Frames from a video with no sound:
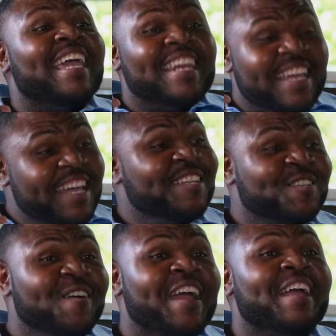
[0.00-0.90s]
It is
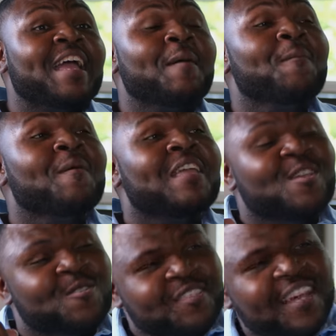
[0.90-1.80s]
great.
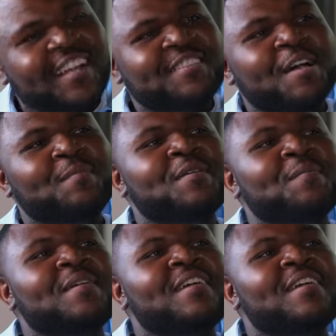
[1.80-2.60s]
You said something